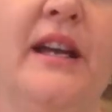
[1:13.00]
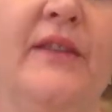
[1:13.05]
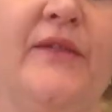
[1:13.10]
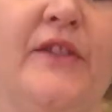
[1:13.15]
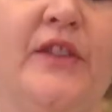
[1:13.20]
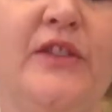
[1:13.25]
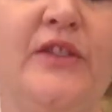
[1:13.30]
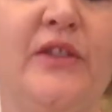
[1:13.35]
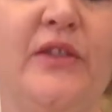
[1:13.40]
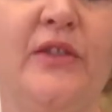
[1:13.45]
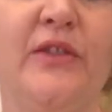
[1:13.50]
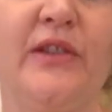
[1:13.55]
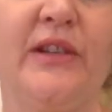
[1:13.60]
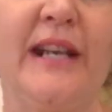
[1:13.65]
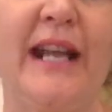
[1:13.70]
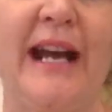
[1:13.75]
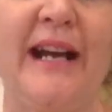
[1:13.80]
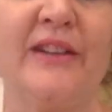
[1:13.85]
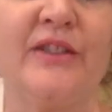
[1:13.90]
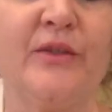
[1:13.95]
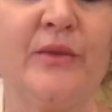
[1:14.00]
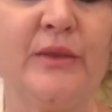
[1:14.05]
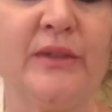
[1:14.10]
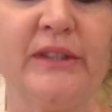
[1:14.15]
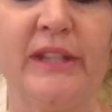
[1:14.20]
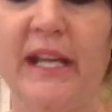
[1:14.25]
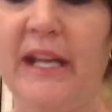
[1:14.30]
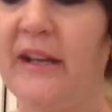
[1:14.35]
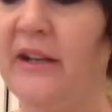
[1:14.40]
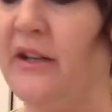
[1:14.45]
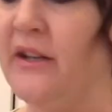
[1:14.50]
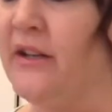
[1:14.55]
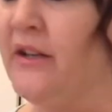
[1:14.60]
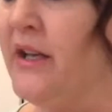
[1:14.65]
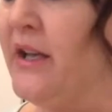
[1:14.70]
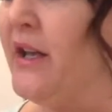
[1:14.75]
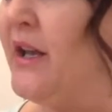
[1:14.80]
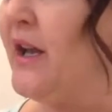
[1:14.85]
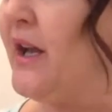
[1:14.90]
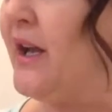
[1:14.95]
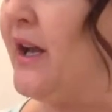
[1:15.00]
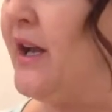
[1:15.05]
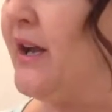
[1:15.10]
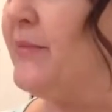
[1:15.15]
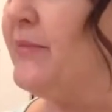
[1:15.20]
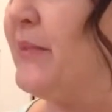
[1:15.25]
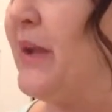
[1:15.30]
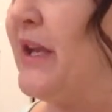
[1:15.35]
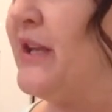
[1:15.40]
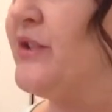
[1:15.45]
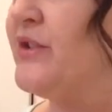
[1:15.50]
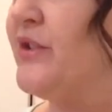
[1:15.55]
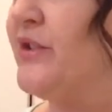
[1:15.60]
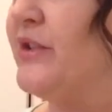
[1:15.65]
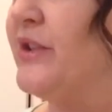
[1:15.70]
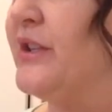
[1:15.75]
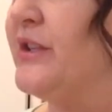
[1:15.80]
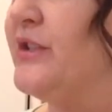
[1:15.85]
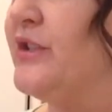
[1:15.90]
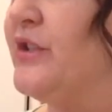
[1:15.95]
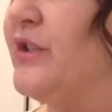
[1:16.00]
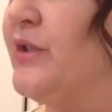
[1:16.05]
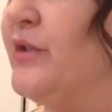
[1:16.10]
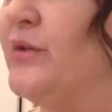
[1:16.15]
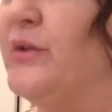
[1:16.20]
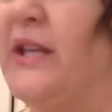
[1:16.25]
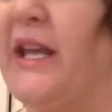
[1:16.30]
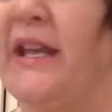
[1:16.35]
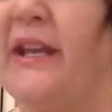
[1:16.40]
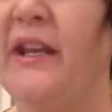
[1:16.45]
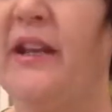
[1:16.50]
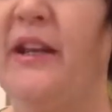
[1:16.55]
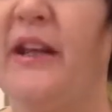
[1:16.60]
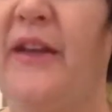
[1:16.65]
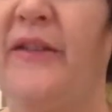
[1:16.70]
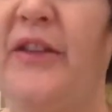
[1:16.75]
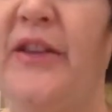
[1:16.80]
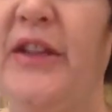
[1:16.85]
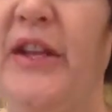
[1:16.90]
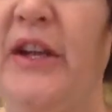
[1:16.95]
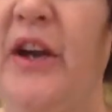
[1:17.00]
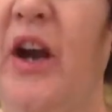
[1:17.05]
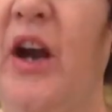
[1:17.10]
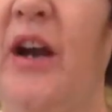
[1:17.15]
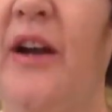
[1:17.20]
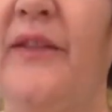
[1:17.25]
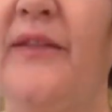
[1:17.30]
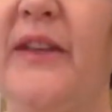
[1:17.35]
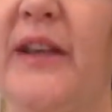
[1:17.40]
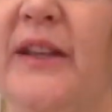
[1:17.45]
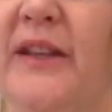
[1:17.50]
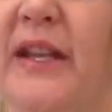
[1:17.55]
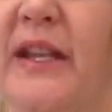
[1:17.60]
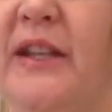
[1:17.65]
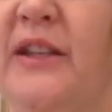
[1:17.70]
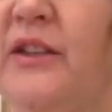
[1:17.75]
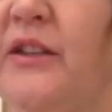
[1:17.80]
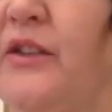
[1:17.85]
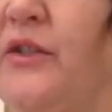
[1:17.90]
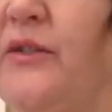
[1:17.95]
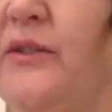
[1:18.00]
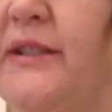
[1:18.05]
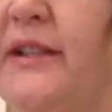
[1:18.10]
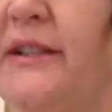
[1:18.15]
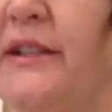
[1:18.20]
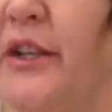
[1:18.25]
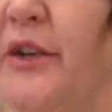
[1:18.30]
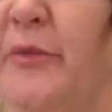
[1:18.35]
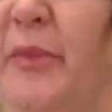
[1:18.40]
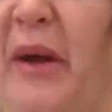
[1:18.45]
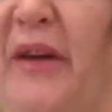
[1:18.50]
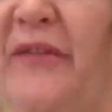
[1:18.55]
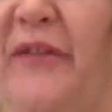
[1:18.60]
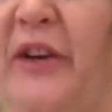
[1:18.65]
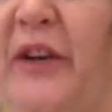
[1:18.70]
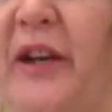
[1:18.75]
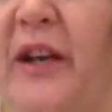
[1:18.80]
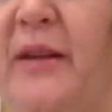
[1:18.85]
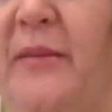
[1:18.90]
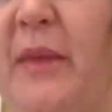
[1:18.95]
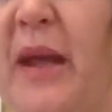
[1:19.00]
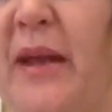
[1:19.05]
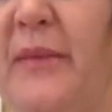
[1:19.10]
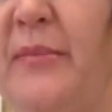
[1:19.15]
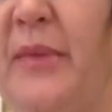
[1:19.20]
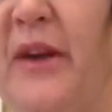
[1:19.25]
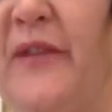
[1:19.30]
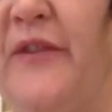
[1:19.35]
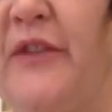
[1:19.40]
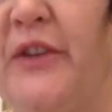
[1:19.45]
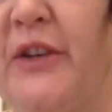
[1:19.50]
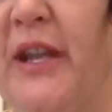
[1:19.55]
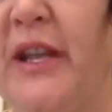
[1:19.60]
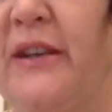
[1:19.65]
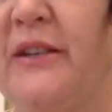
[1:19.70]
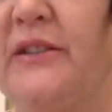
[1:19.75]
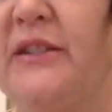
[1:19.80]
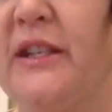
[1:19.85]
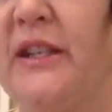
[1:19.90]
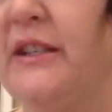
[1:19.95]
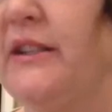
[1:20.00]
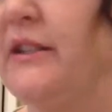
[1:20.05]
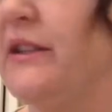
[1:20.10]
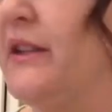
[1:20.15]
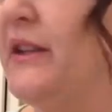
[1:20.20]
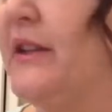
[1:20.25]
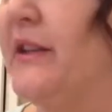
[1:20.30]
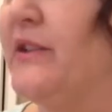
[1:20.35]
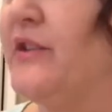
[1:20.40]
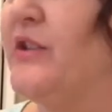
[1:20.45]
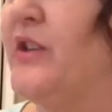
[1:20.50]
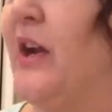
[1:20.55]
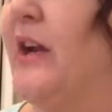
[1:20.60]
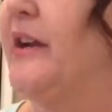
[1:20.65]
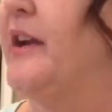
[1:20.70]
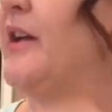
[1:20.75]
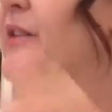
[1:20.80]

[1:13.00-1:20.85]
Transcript: If you do your natural nail, make sure that you take everything off and then use a little buffer and buff your nail to get the shine